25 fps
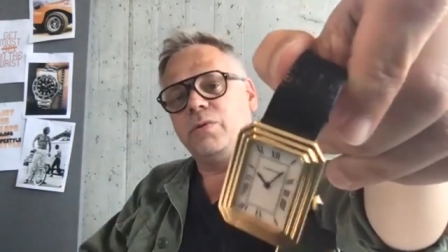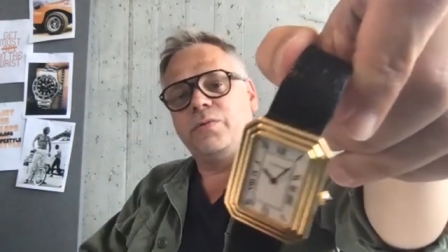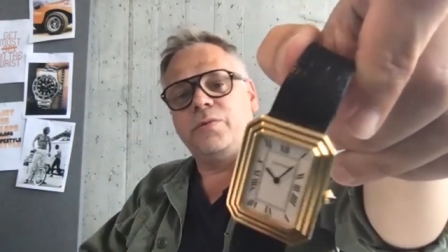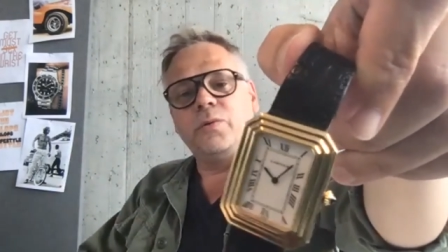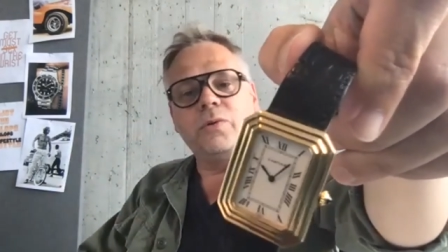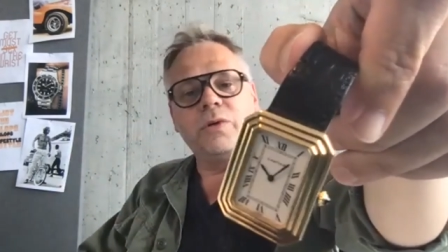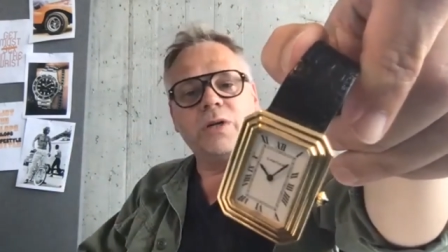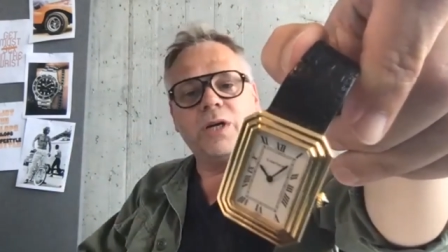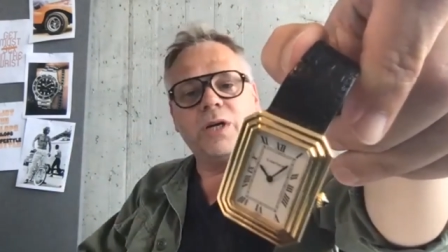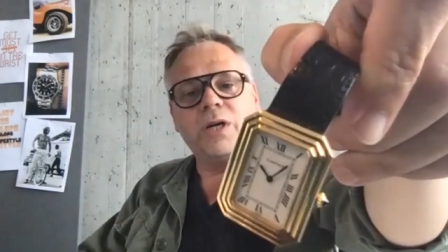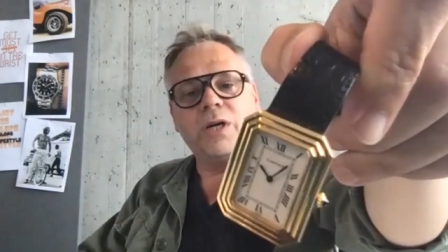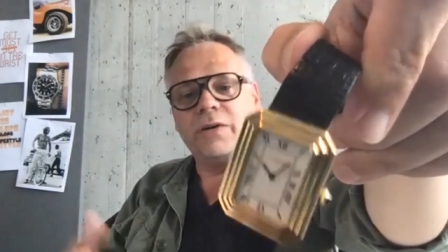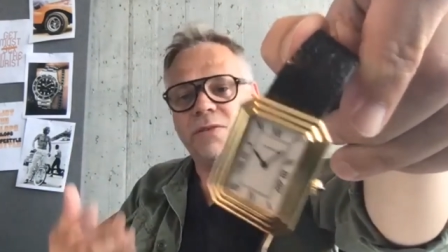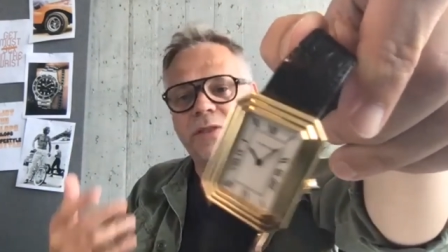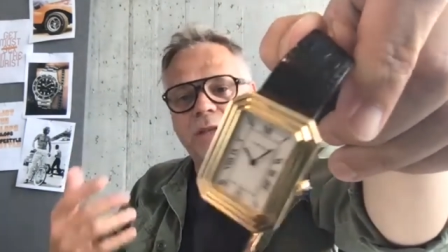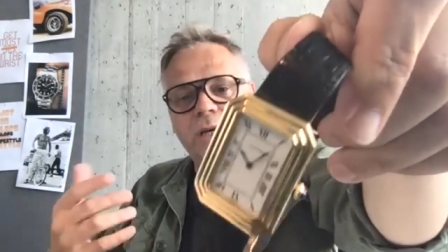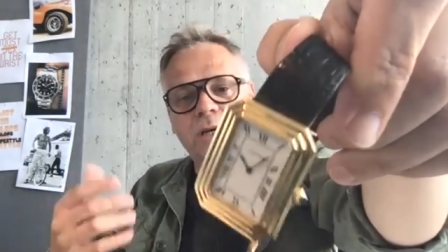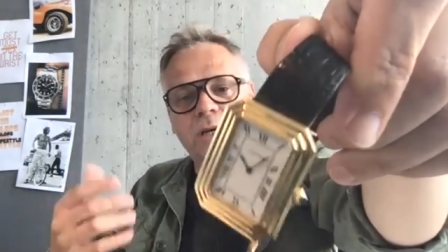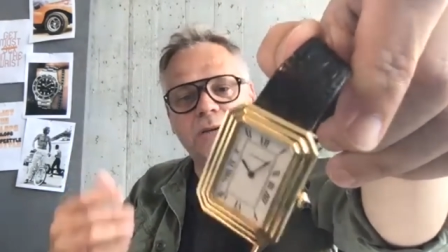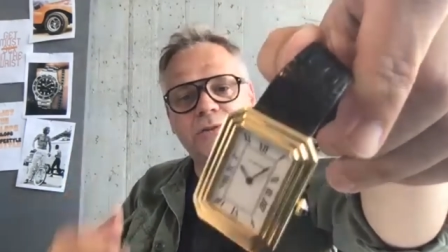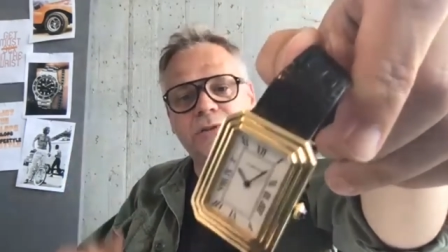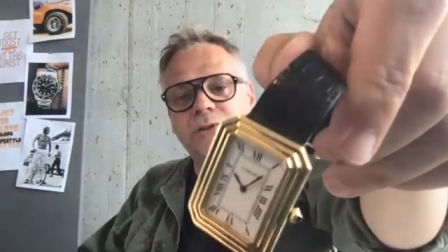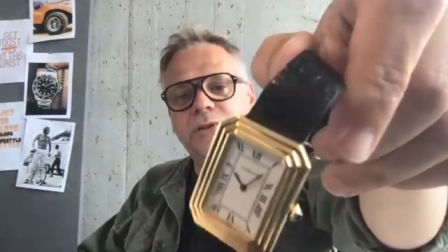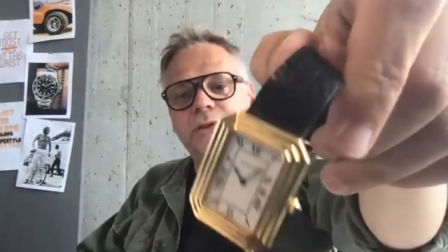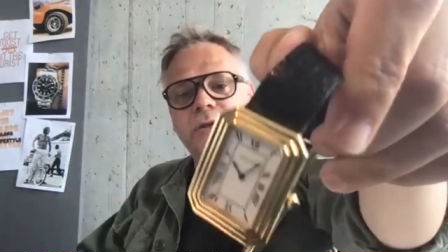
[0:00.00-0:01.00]
four and a half
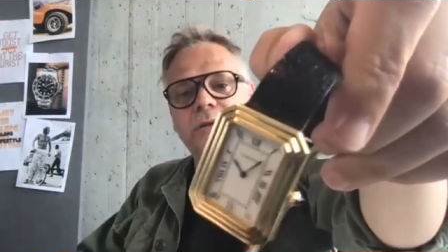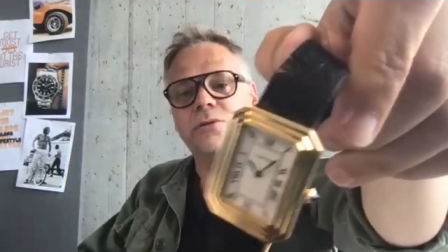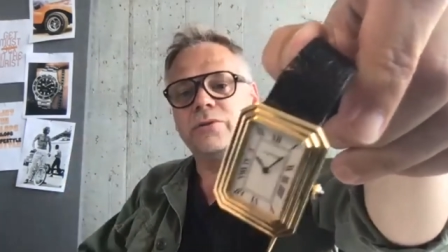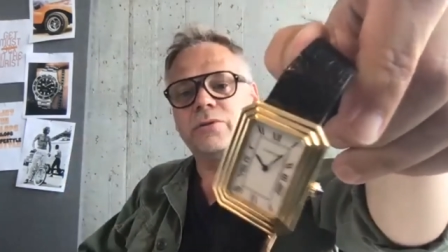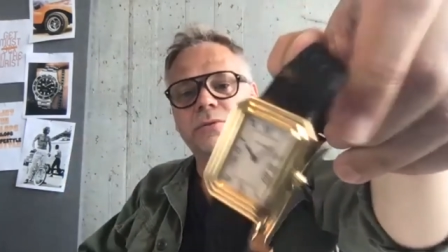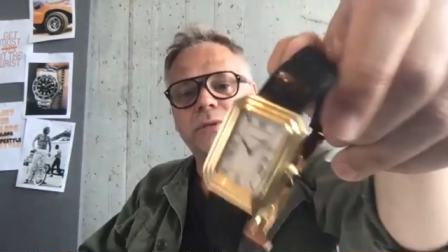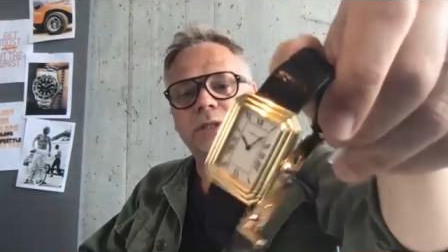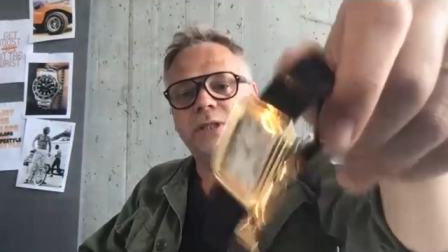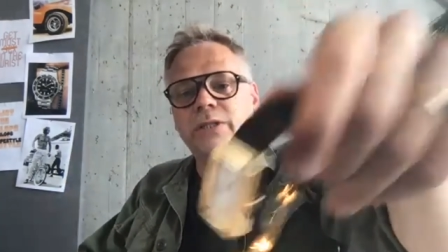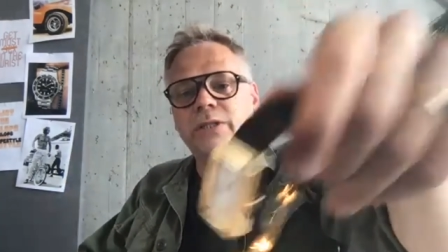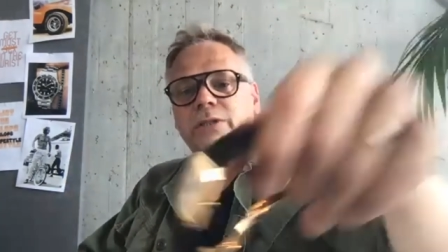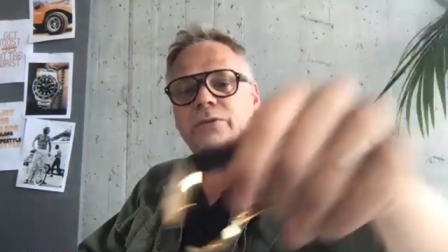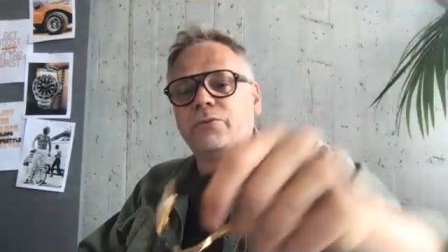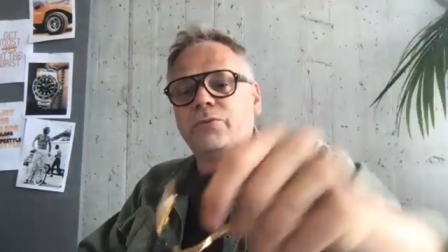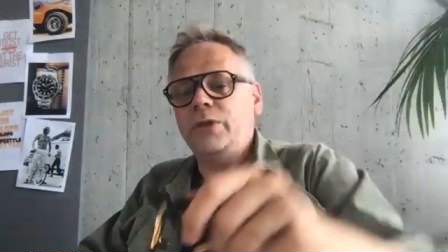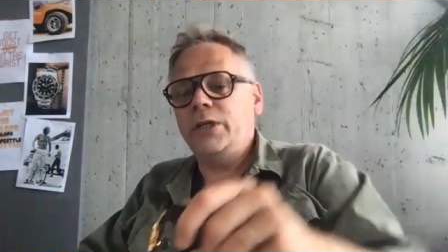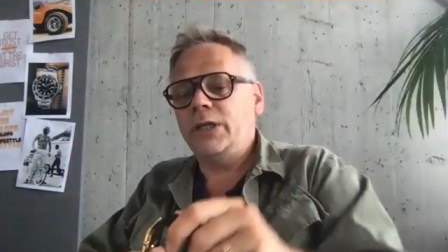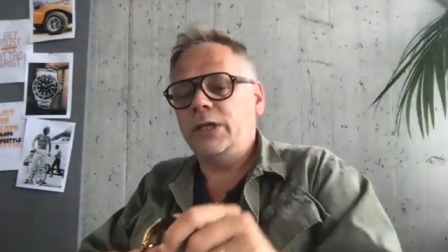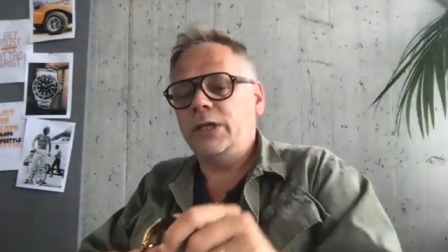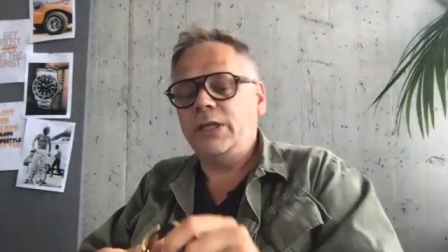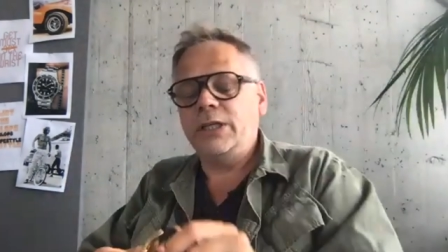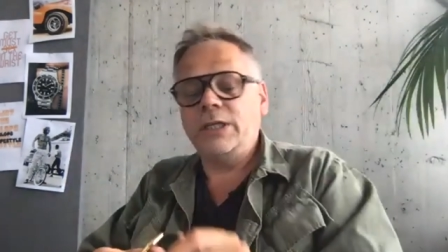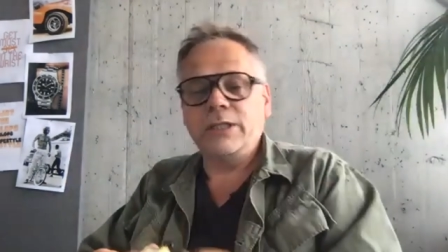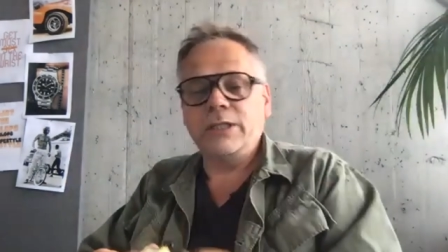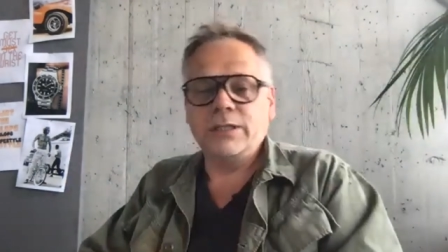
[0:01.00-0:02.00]
thousand euros where you can
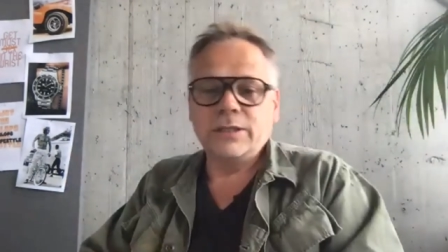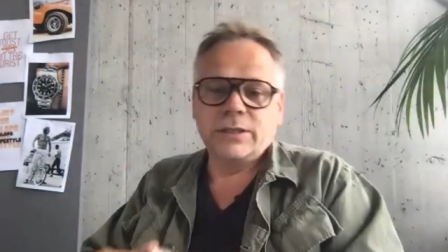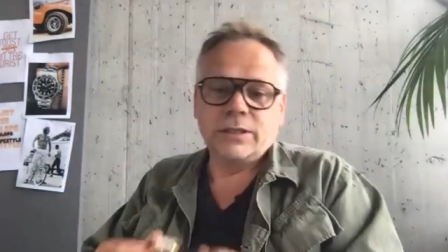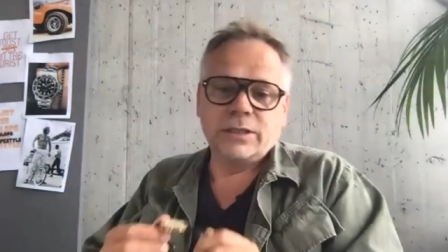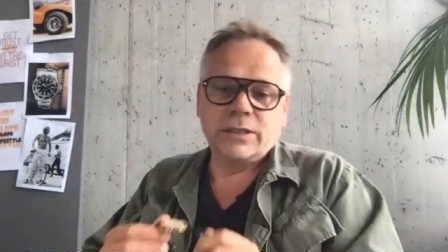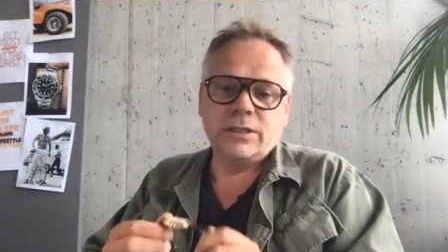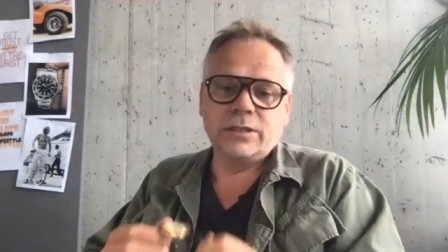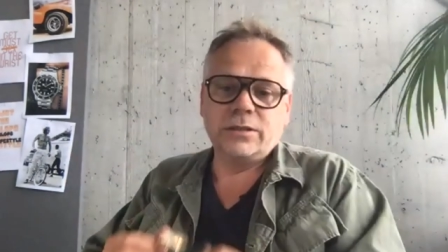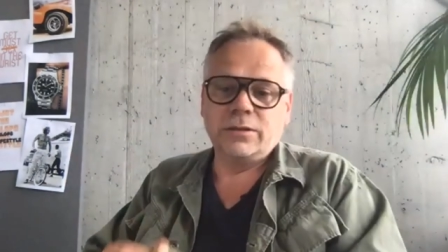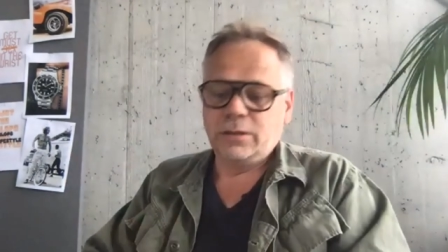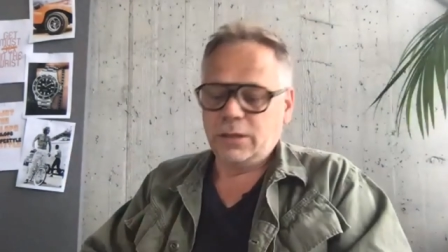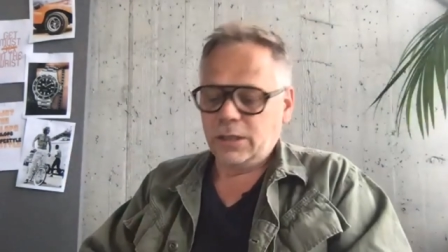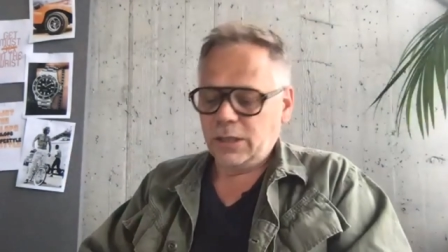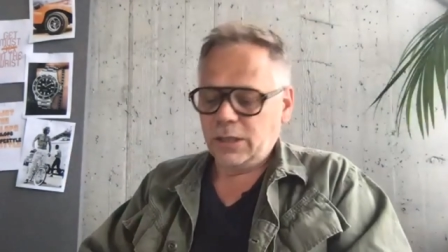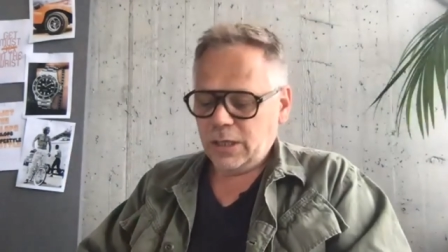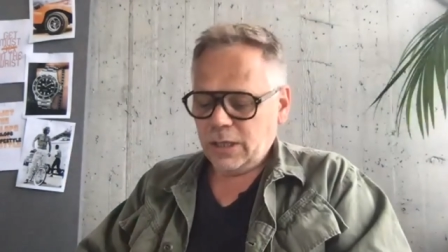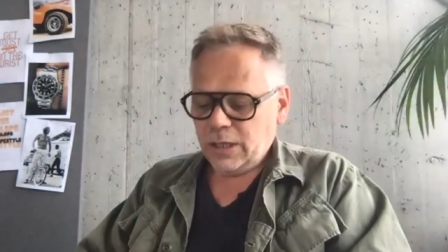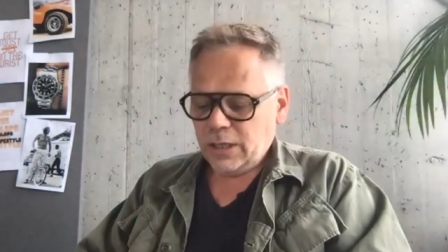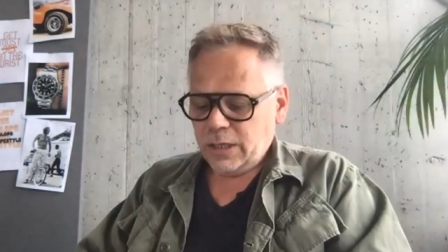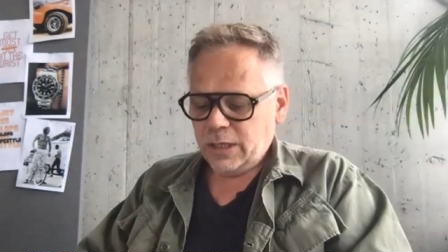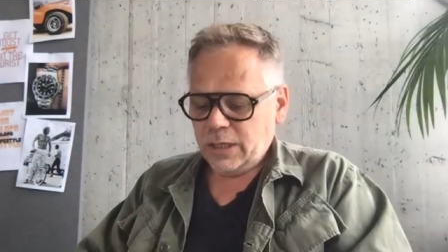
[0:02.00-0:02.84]
really. Yeah. yeah